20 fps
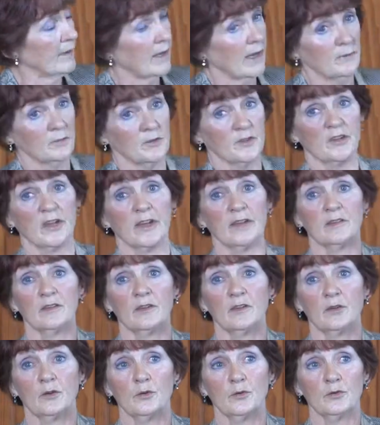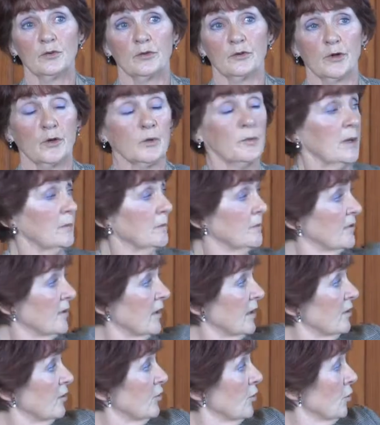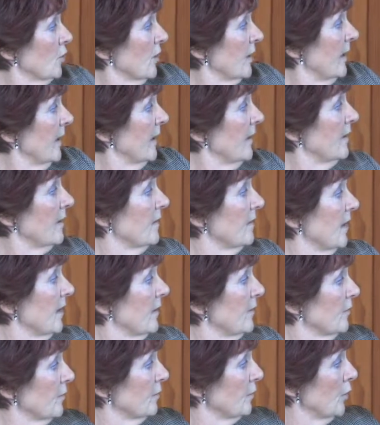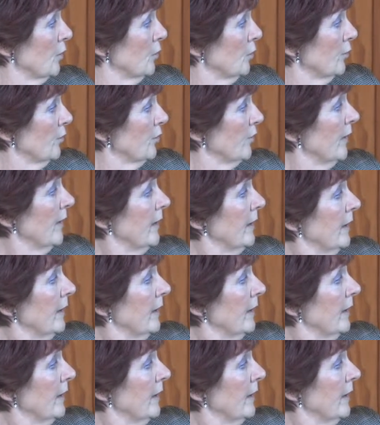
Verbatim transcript: advertising those on our website shortly, the dates of those.